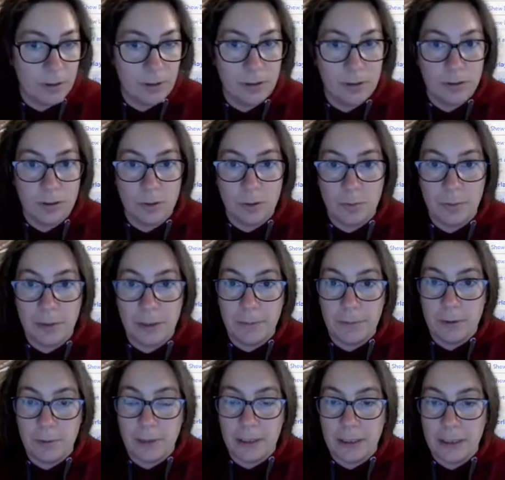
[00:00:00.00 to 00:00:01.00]
So
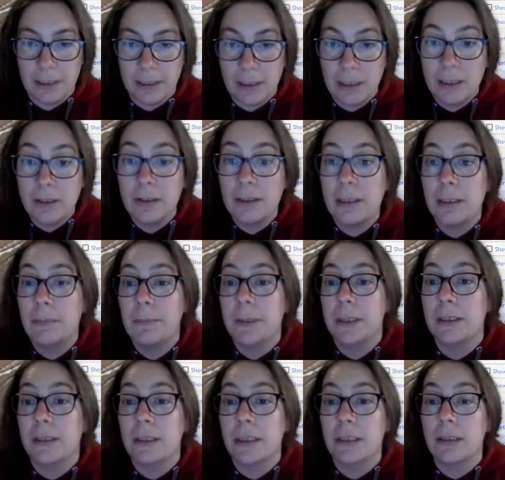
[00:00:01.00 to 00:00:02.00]
people, when they click on that
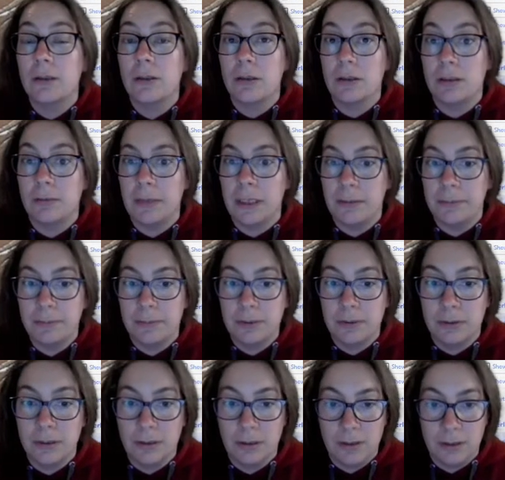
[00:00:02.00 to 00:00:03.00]
building on the map,
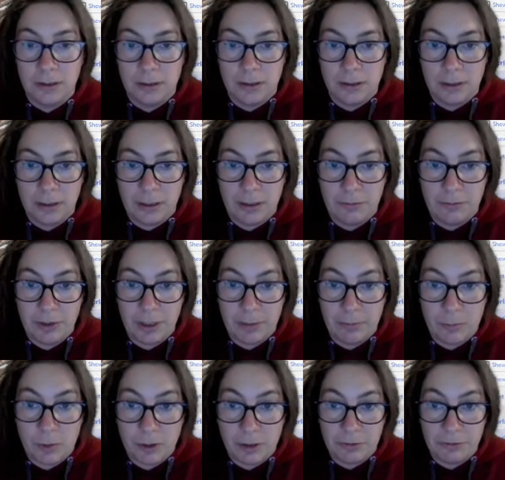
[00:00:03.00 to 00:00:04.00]
they can find
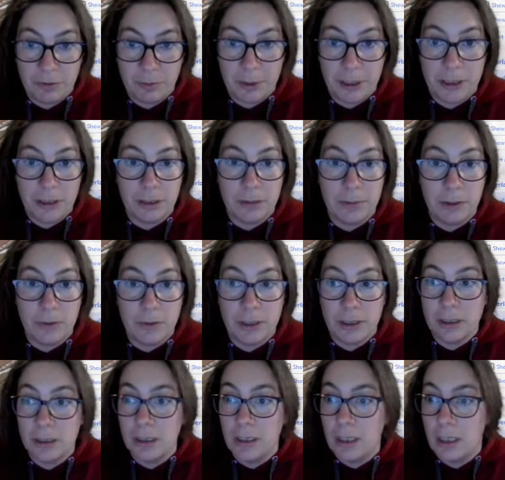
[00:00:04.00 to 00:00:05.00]
more information about
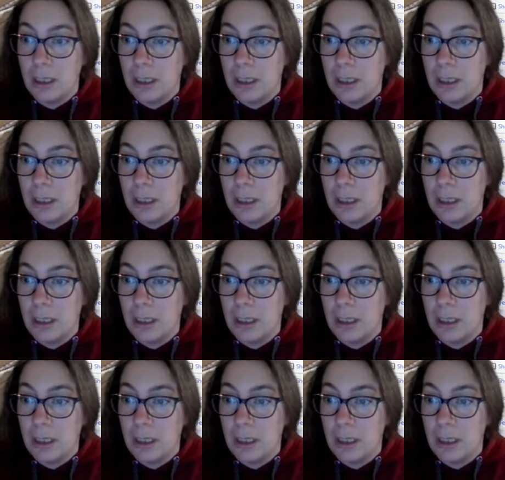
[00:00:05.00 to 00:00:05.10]
it.